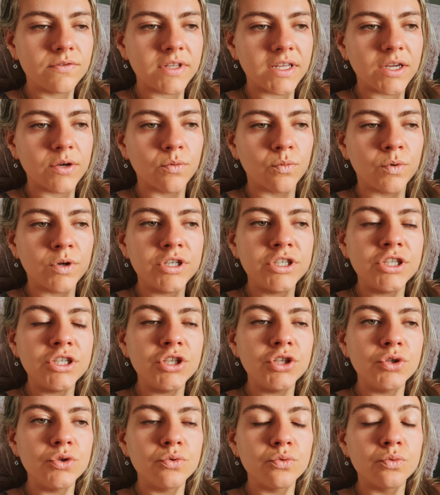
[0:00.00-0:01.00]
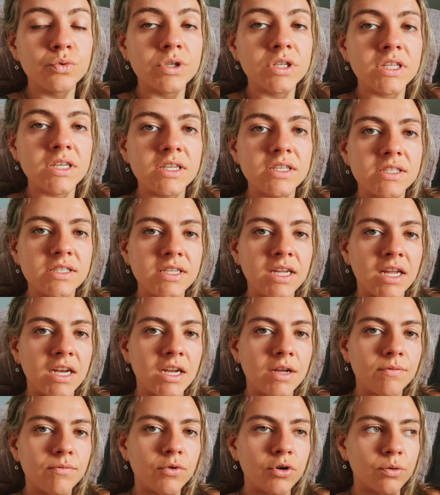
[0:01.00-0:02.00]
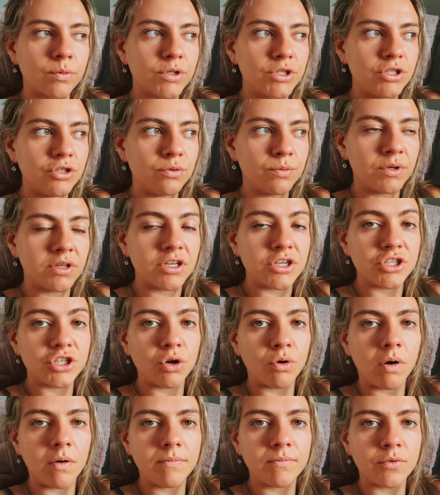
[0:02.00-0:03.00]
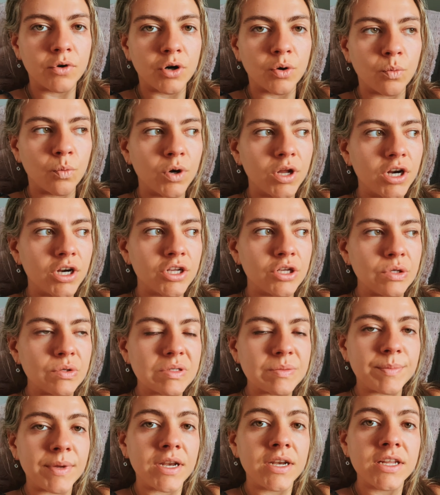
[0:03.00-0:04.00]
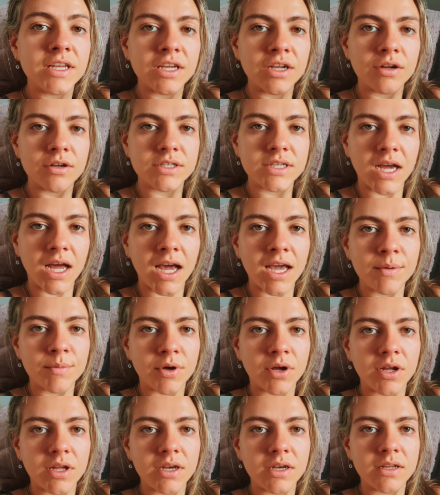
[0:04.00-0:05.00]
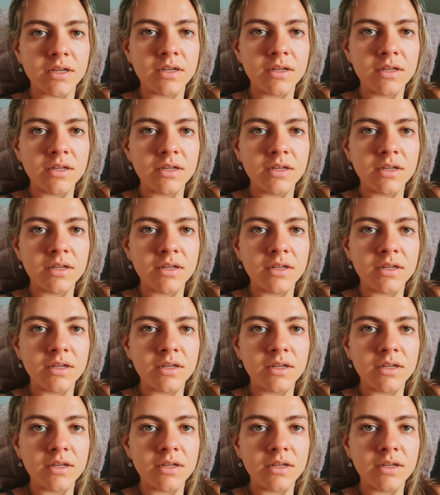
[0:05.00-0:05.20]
Like, what do you really stand up for? What do you really show up for? What are you spending your time on?